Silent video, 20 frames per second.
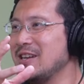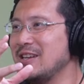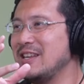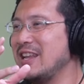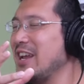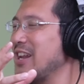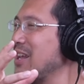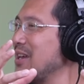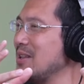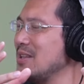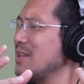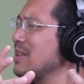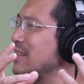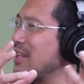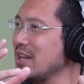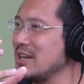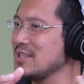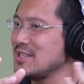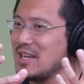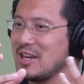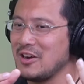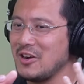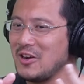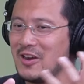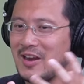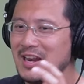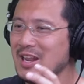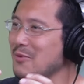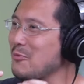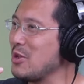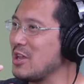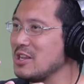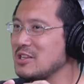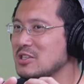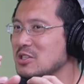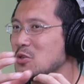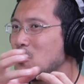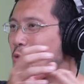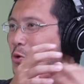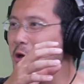data data center and that we can
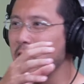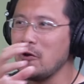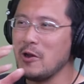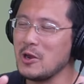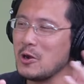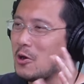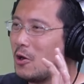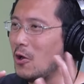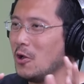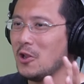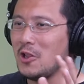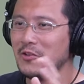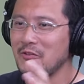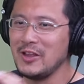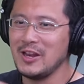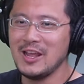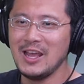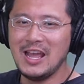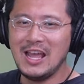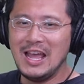just query and call all of it.